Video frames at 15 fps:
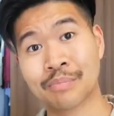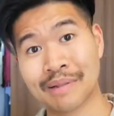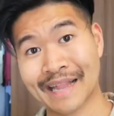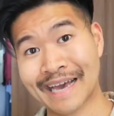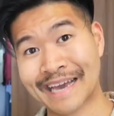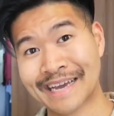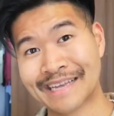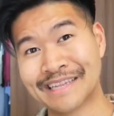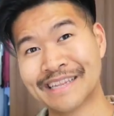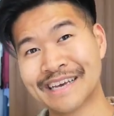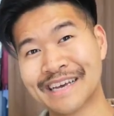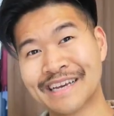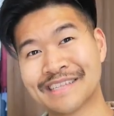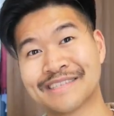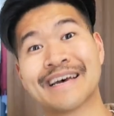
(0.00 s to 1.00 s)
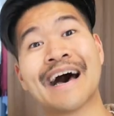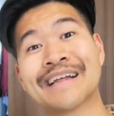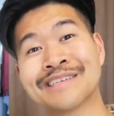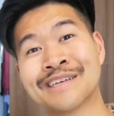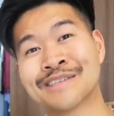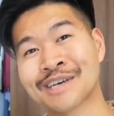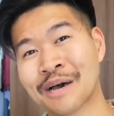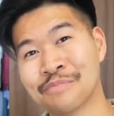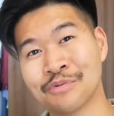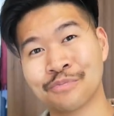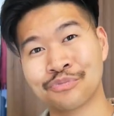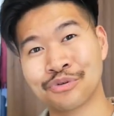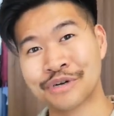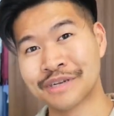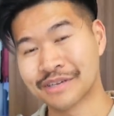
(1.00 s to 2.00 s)
plaid tartan type of
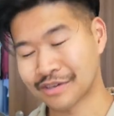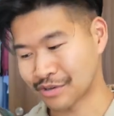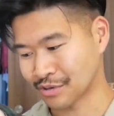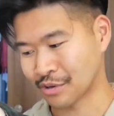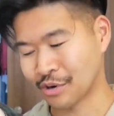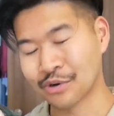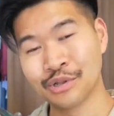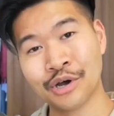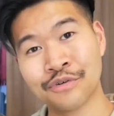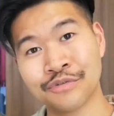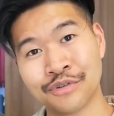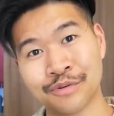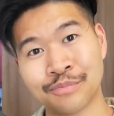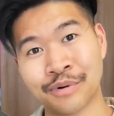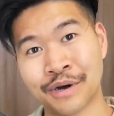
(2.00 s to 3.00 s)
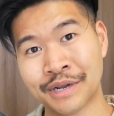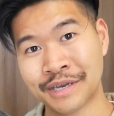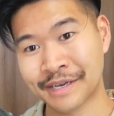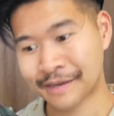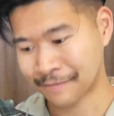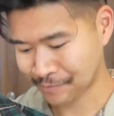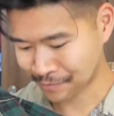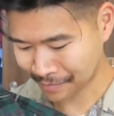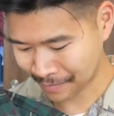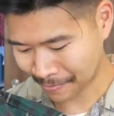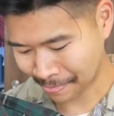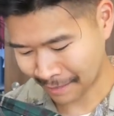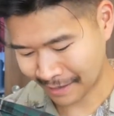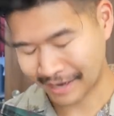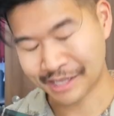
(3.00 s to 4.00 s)
print all over the body.
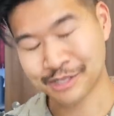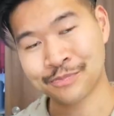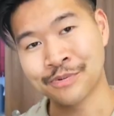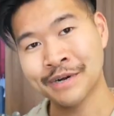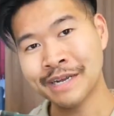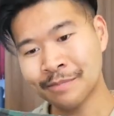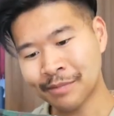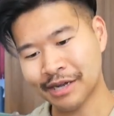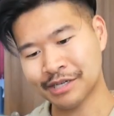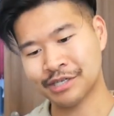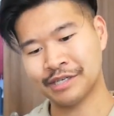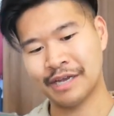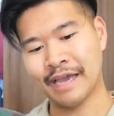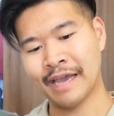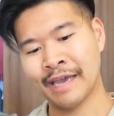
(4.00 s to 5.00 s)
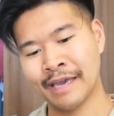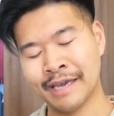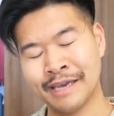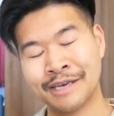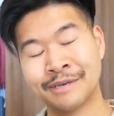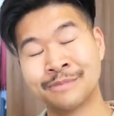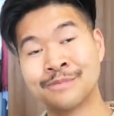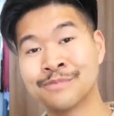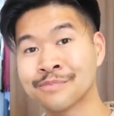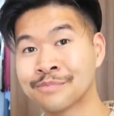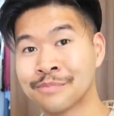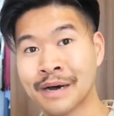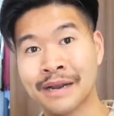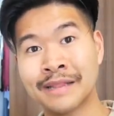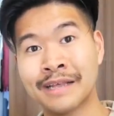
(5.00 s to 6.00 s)
It's pretty much a
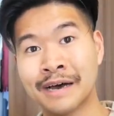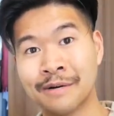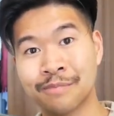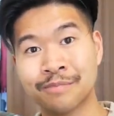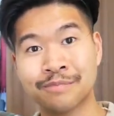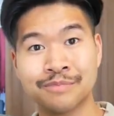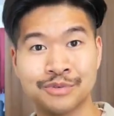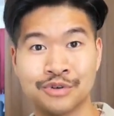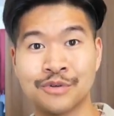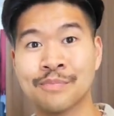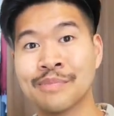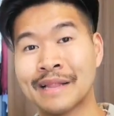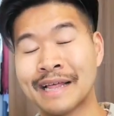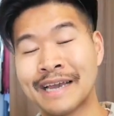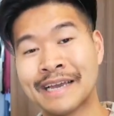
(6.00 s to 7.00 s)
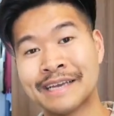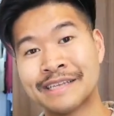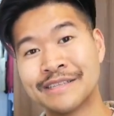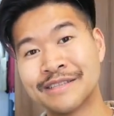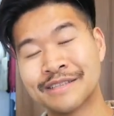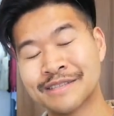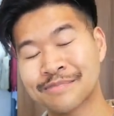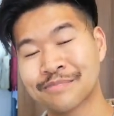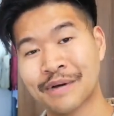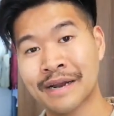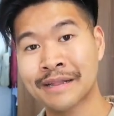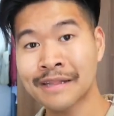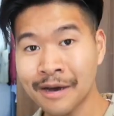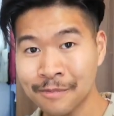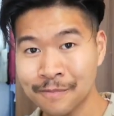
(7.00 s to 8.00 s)
button-up, sort of plaid
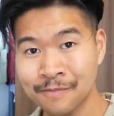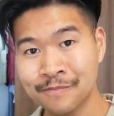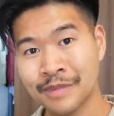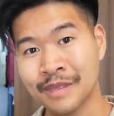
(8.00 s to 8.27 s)
button-up,